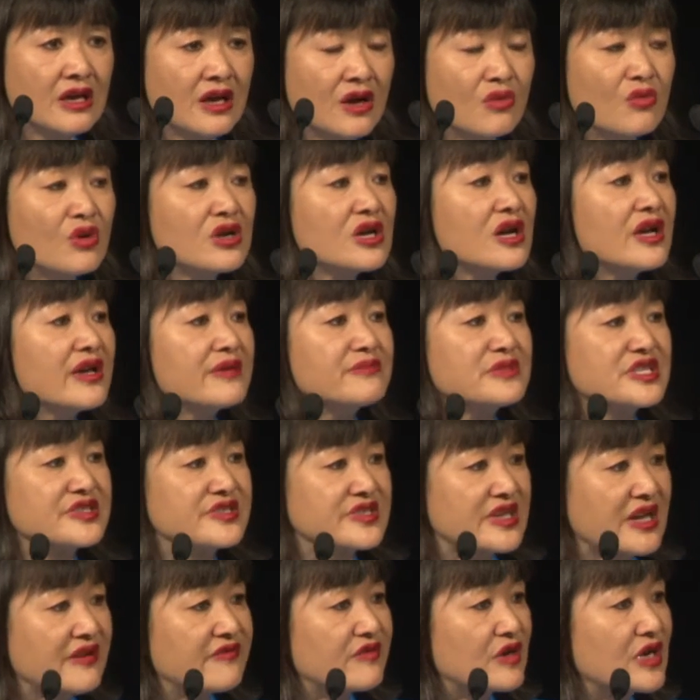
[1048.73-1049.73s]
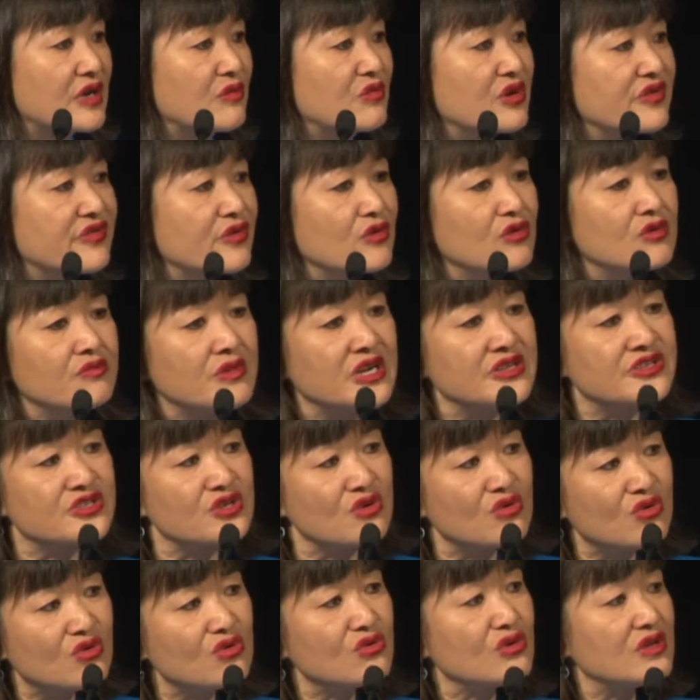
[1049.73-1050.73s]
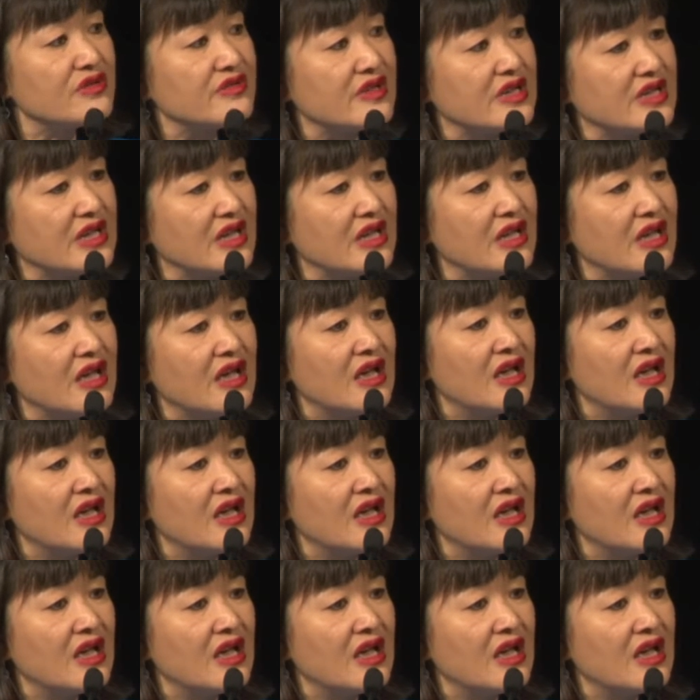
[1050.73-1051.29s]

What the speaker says: What I am discovering with almost all of the